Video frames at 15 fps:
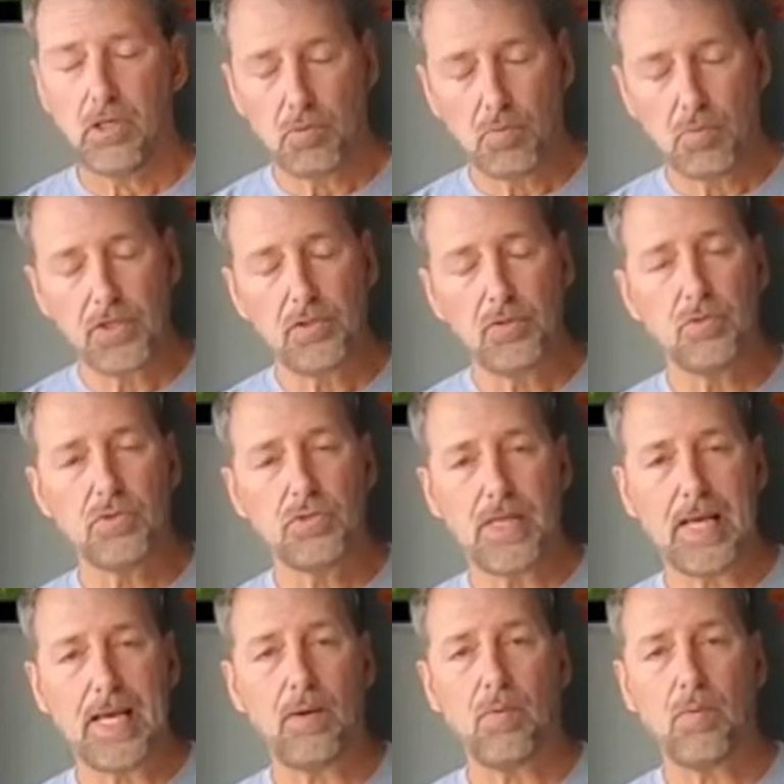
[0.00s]
we use
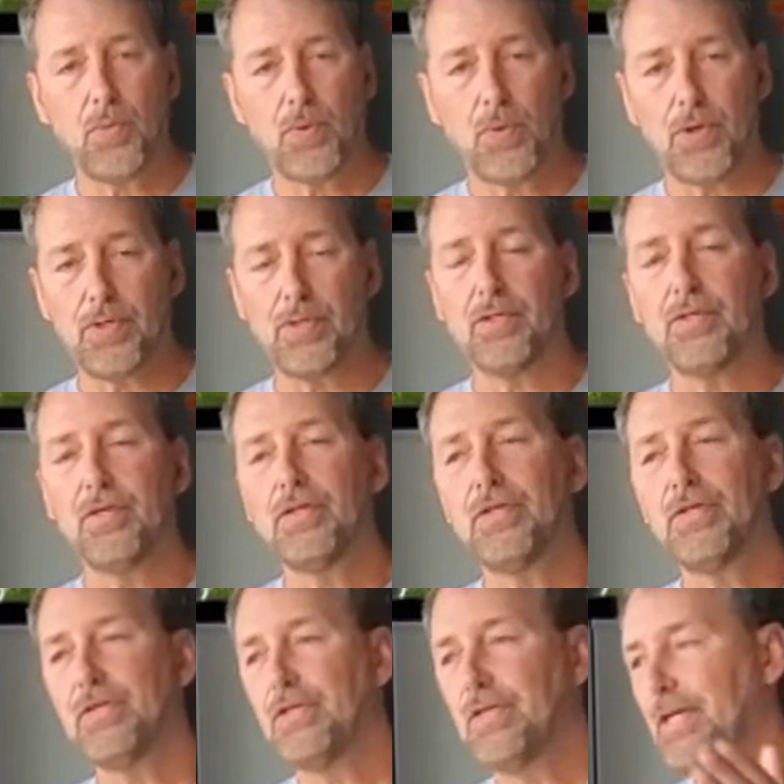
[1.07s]
that wort
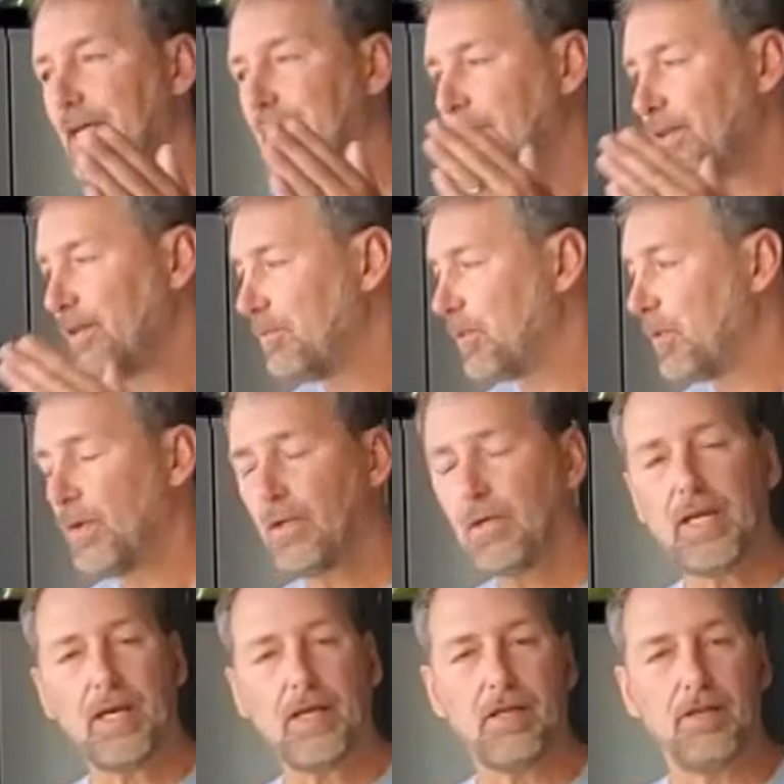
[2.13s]
in the boil
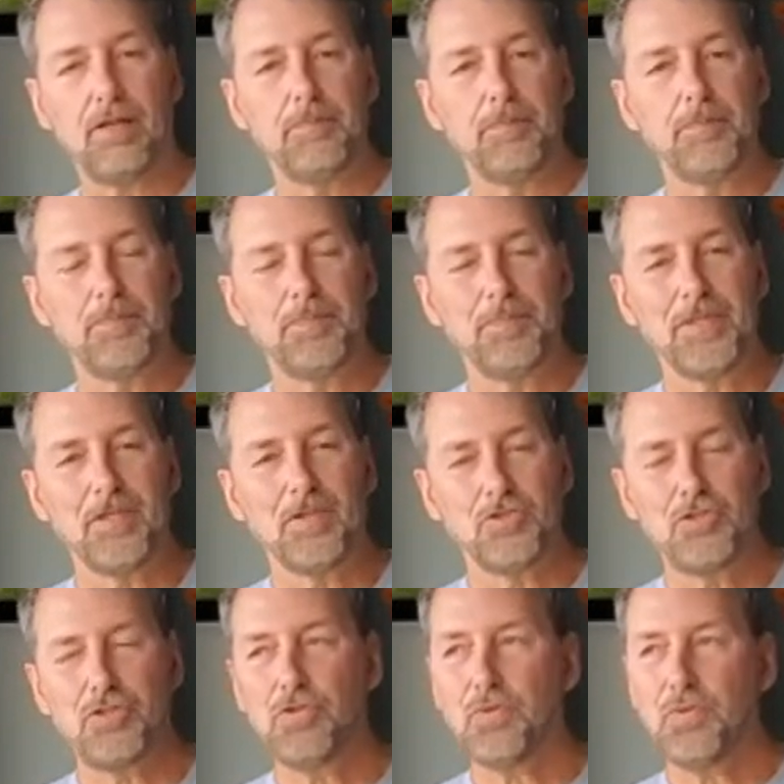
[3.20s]
kettle
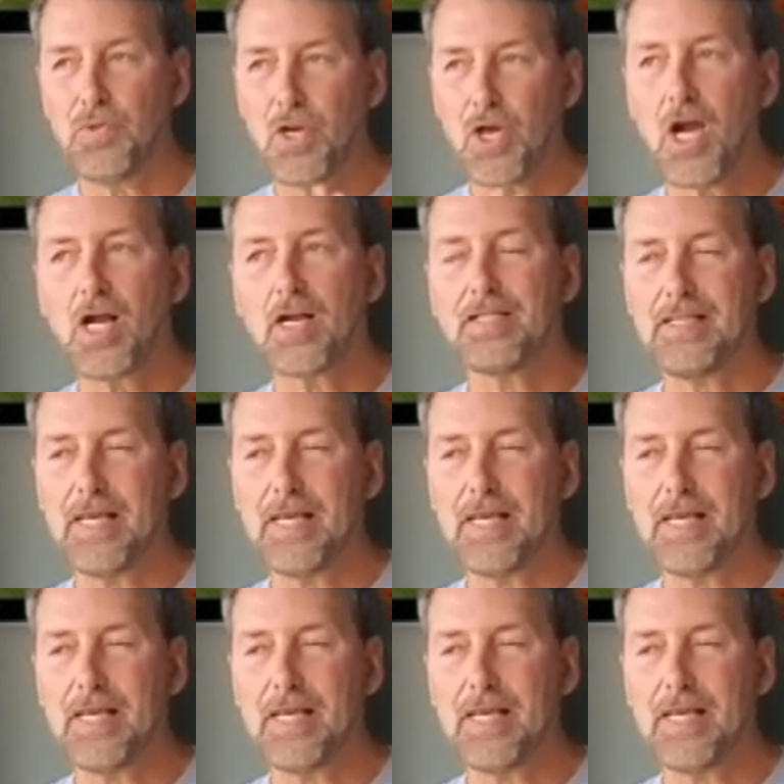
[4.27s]
to knock